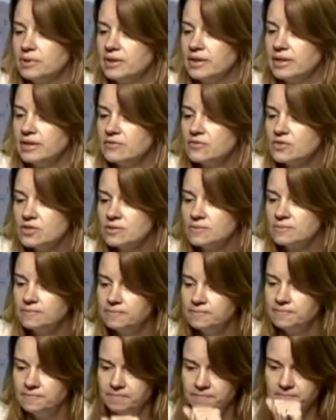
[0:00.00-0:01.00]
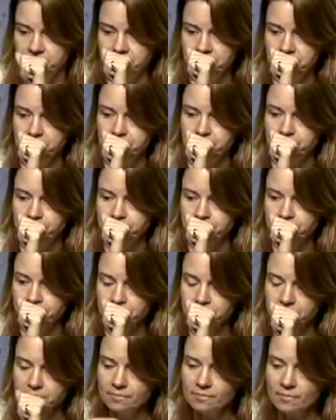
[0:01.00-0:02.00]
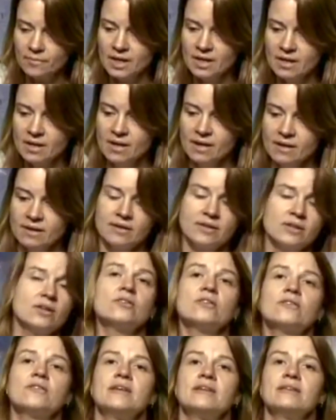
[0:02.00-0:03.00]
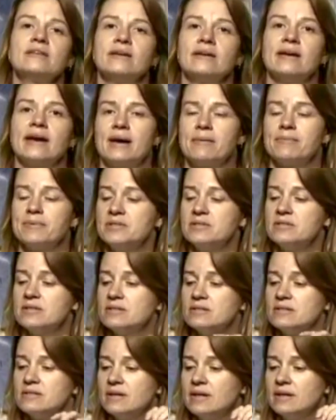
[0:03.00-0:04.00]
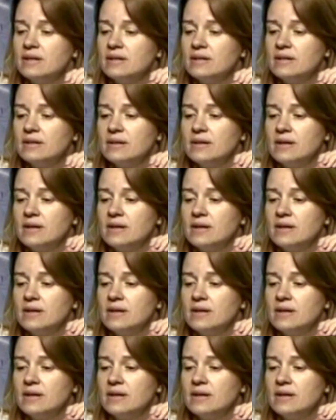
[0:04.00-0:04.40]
beliefs. Now, the other thing that happens is that